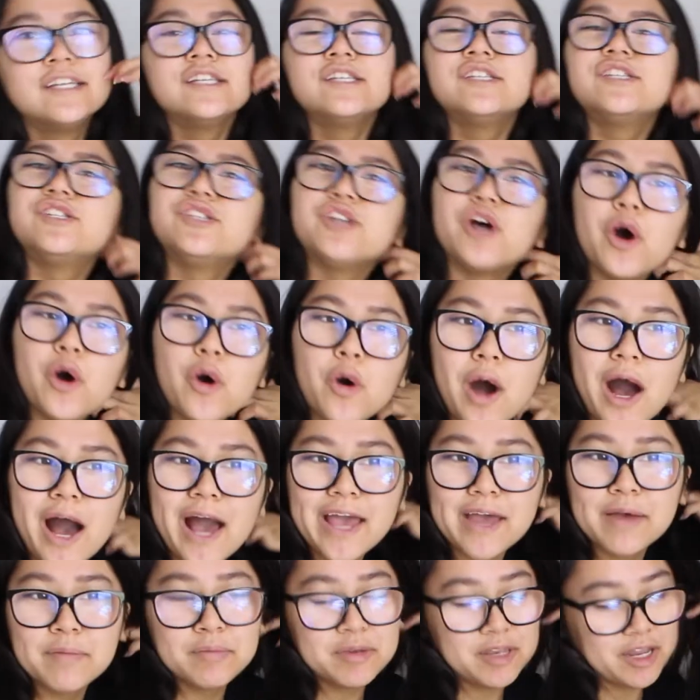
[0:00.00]
So I
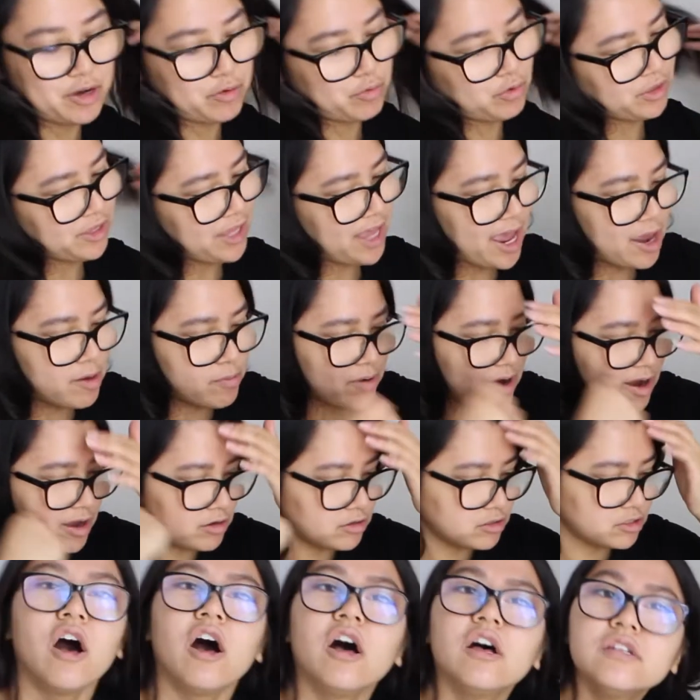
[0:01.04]
am done with the
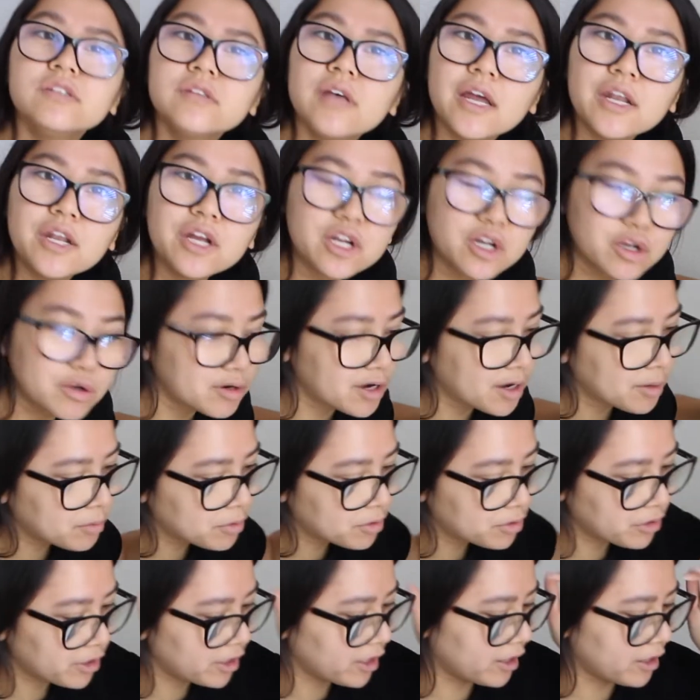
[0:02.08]
eyebrows. Also, I don't know what I'm
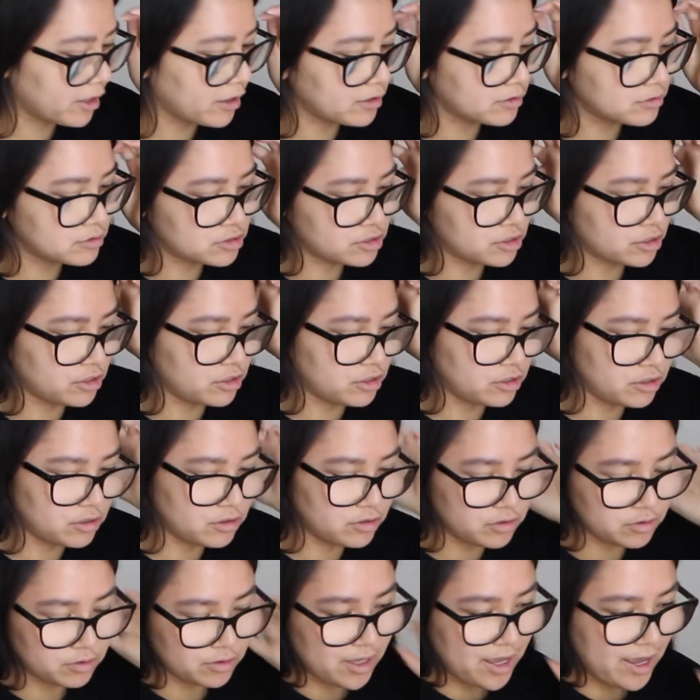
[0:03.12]
doing,
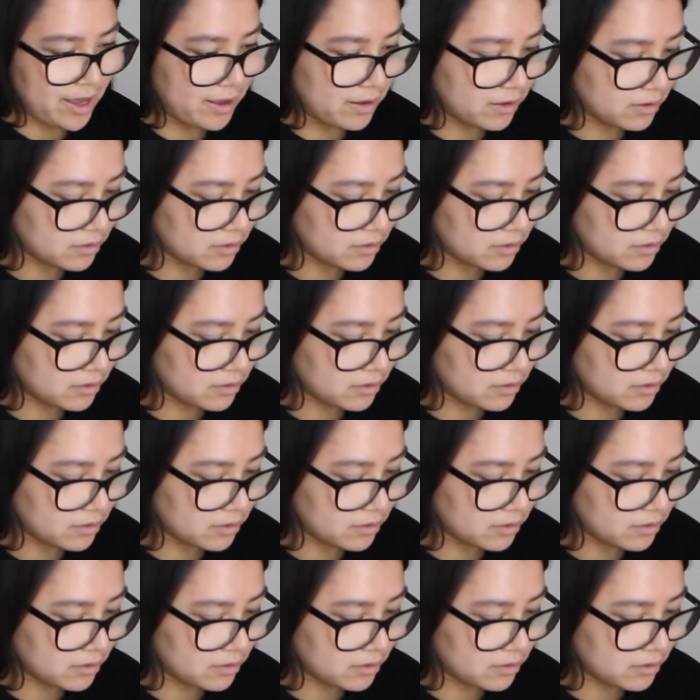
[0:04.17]
so yeah.